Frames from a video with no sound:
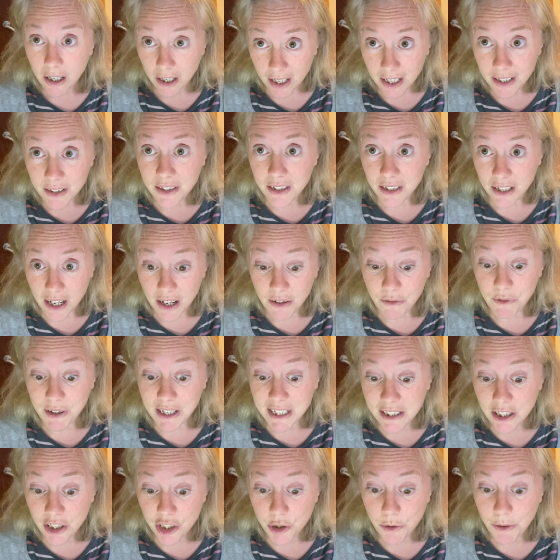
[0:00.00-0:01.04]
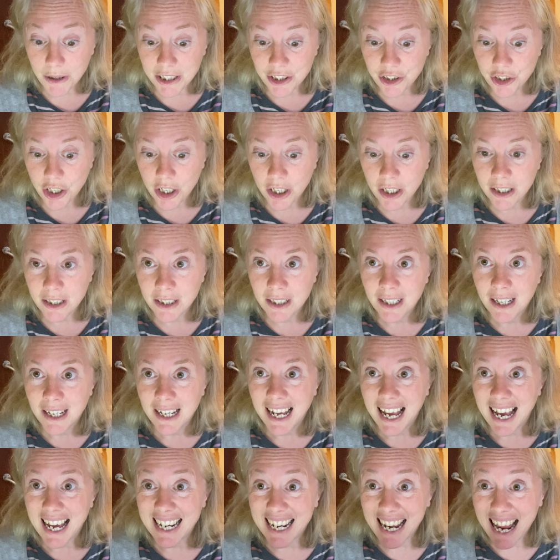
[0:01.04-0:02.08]
a research question,
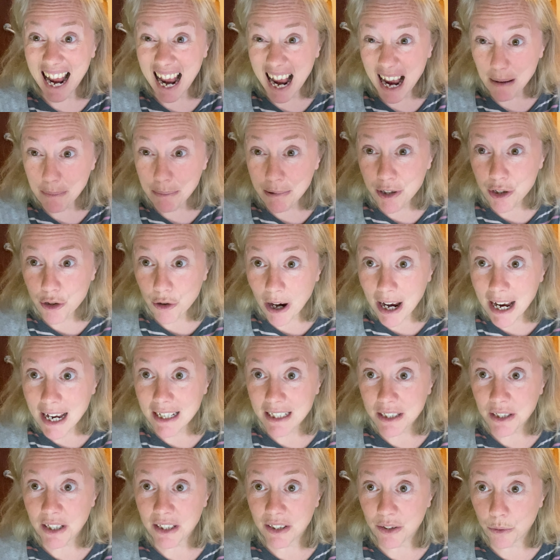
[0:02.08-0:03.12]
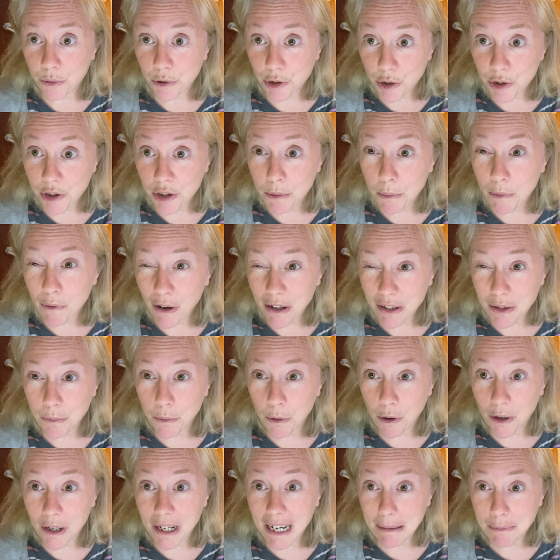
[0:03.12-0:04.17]
an abstract, and talk to your supervisor
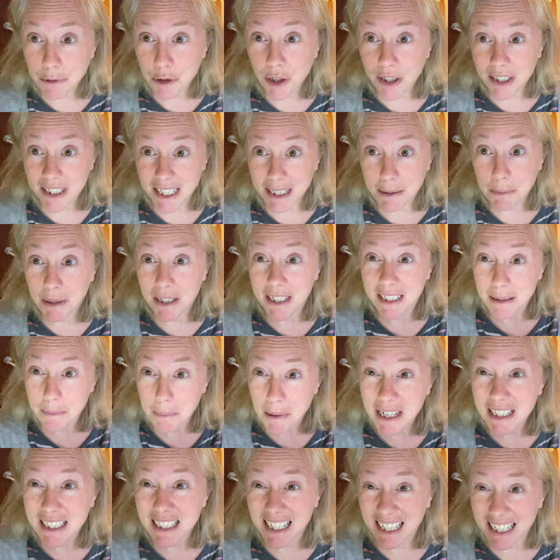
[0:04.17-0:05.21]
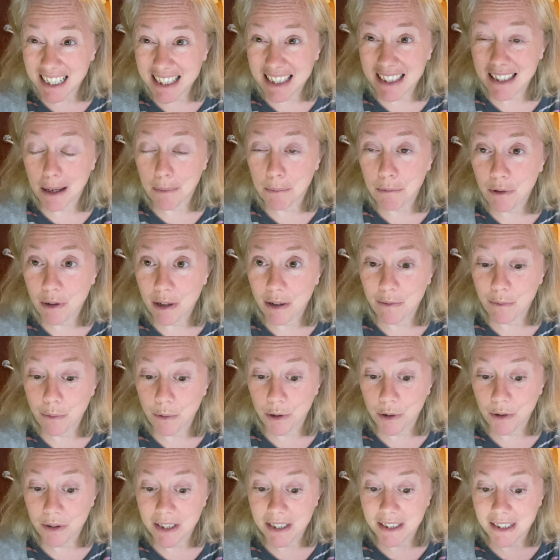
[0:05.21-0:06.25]
what an abstract is, but it's basically a summary of what
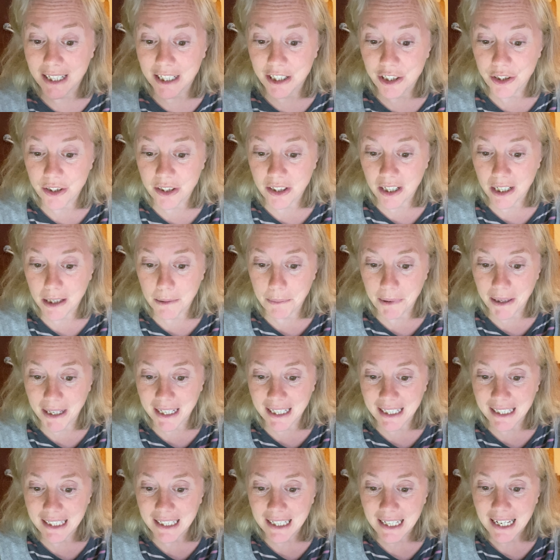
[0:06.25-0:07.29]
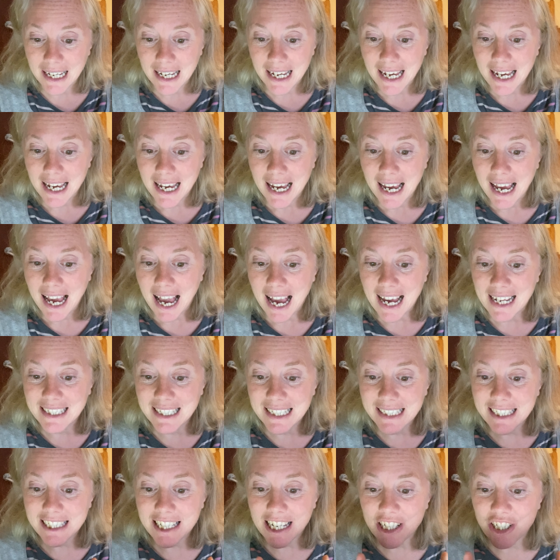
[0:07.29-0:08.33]
your dissertation is going to be, a
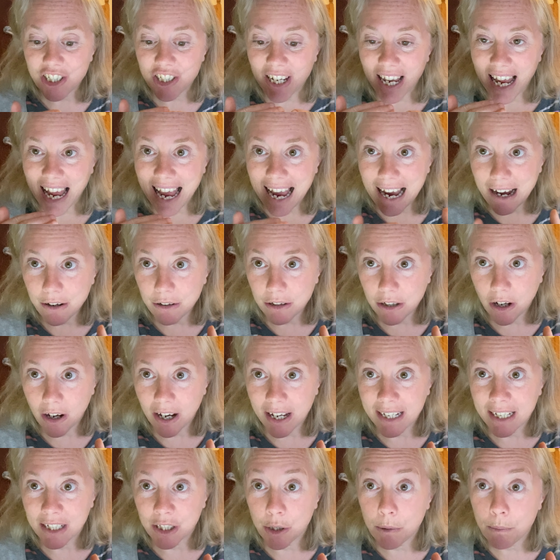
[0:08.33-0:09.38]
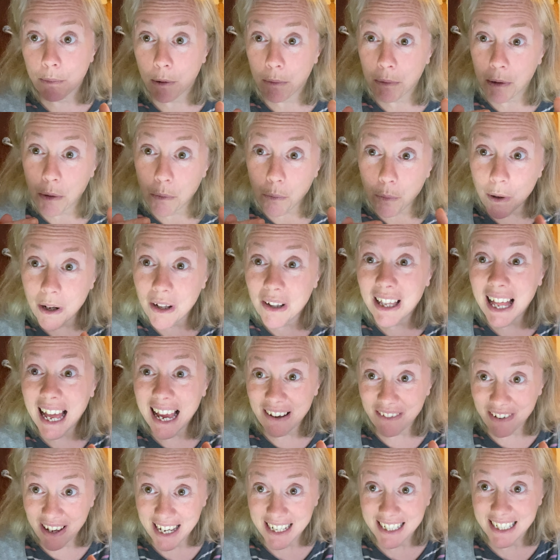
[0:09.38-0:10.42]
dissertation outline, and you probably will
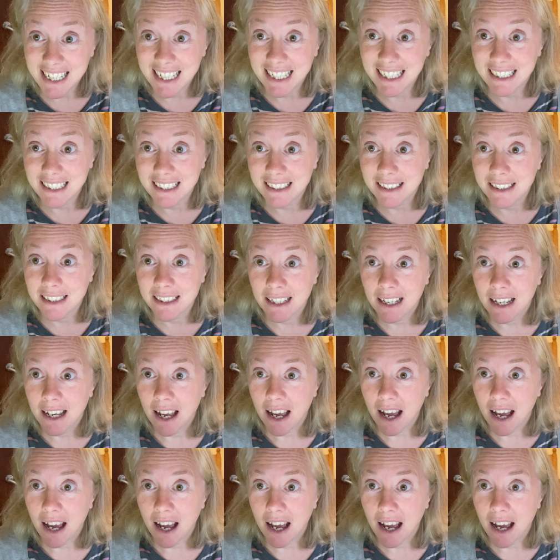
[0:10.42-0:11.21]
have headings,